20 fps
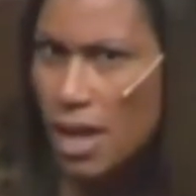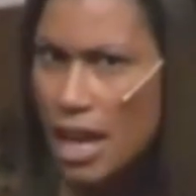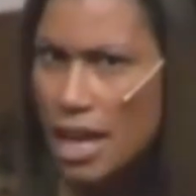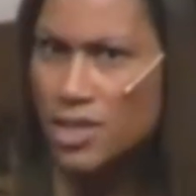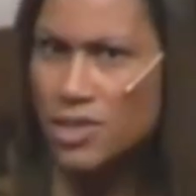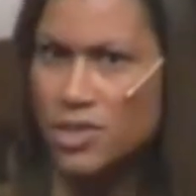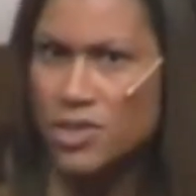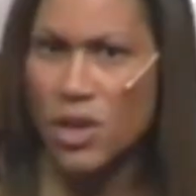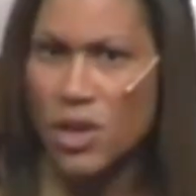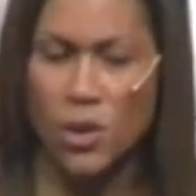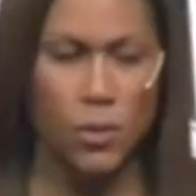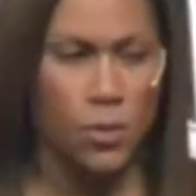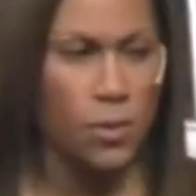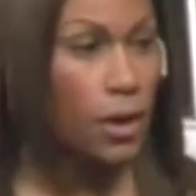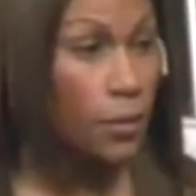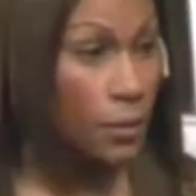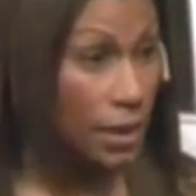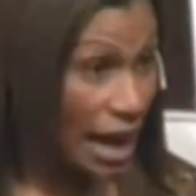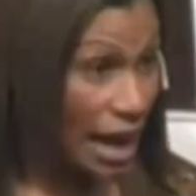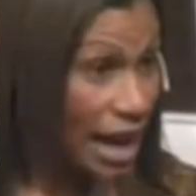And so,
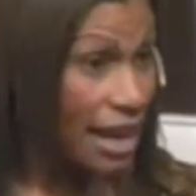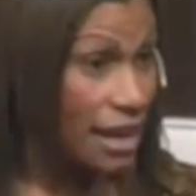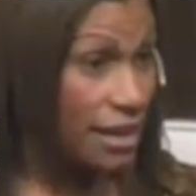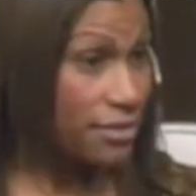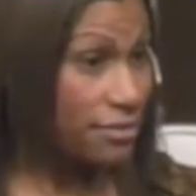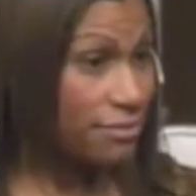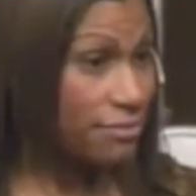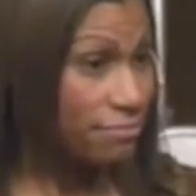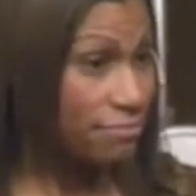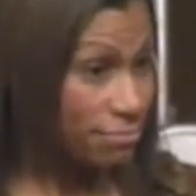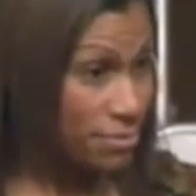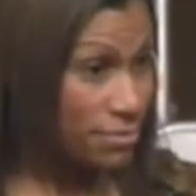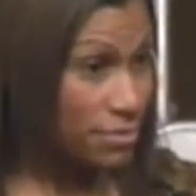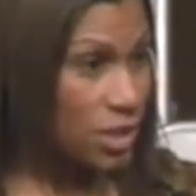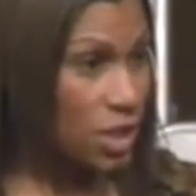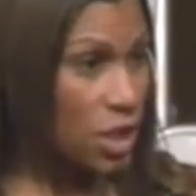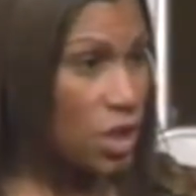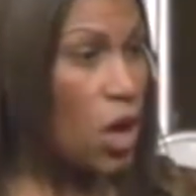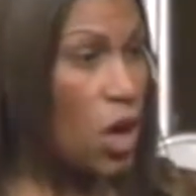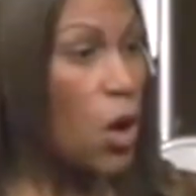okay,
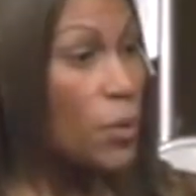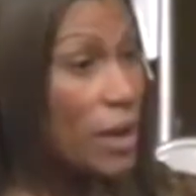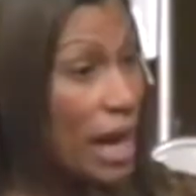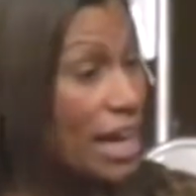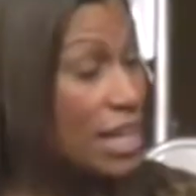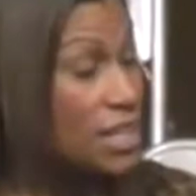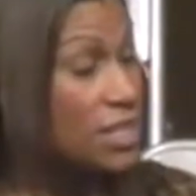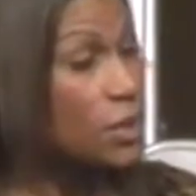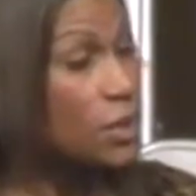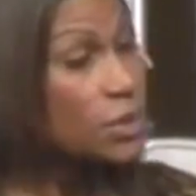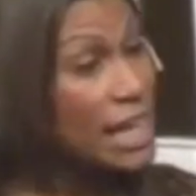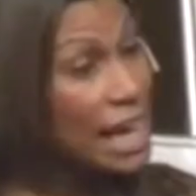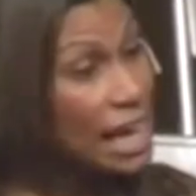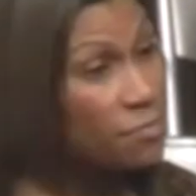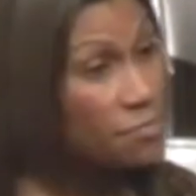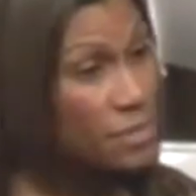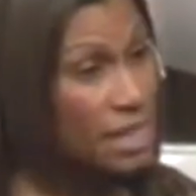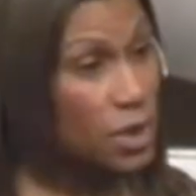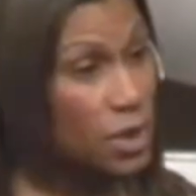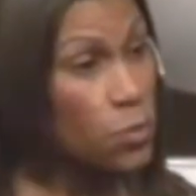so
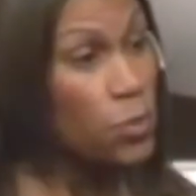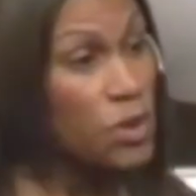tell me,